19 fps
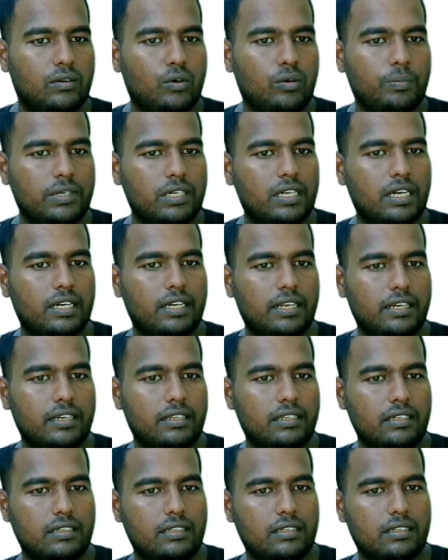open
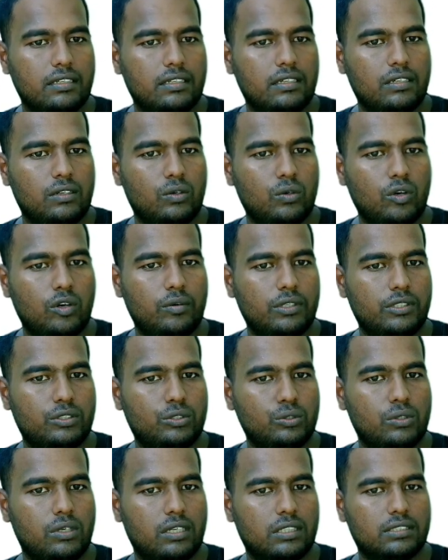container over
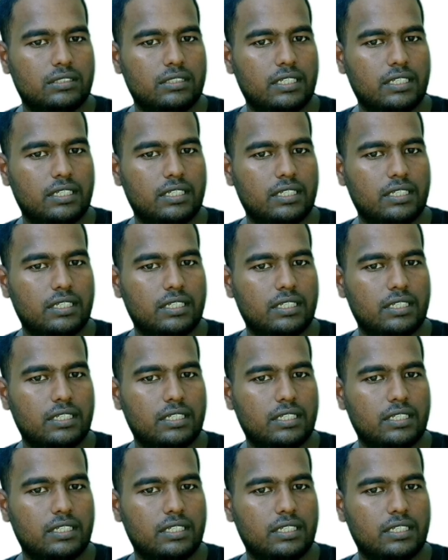2 hours.